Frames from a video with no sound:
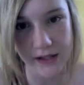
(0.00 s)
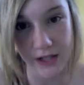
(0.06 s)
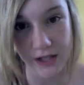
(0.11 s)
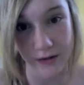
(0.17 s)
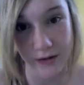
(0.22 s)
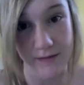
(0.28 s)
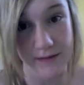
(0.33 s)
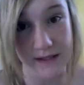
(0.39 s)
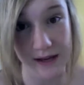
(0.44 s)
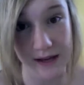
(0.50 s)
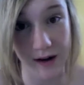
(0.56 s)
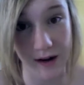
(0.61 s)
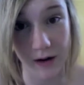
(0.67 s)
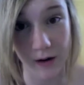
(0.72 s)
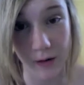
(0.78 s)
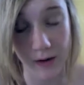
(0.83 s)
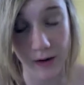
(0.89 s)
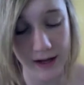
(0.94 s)
start with mascara
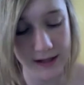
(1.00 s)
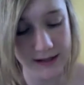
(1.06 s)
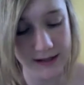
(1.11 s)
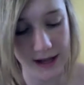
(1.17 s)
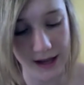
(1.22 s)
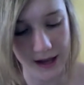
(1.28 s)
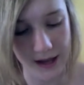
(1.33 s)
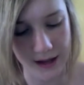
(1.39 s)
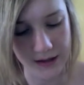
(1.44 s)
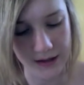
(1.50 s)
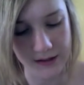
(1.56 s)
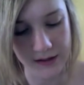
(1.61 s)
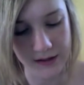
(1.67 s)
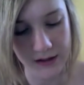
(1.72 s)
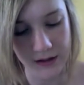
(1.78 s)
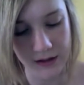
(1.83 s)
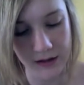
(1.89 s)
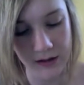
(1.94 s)
always,
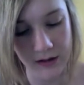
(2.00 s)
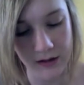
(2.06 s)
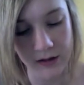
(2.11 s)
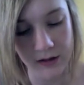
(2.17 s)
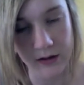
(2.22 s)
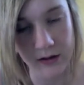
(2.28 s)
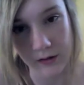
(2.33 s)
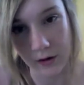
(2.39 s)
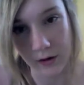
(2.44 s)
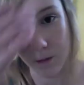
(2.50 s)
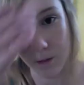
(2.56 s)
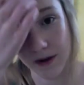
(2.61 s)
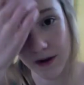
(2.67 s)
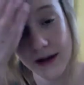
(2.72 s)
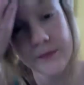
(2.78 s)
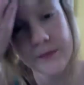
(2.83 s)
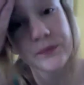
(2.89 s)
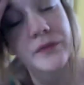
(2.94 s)
and you open
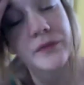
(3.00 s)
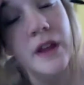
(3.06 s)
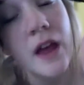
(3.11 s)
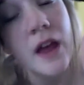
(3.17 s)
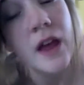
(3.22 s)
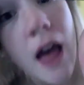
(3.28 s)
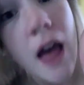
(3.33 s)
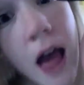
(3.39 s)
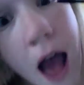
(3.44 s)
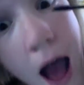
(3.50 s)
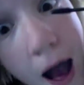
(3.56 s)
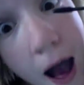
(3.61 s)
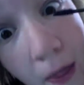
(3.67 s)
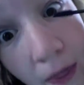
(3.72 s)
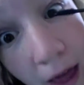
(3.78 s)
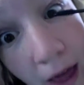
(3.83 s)
it, and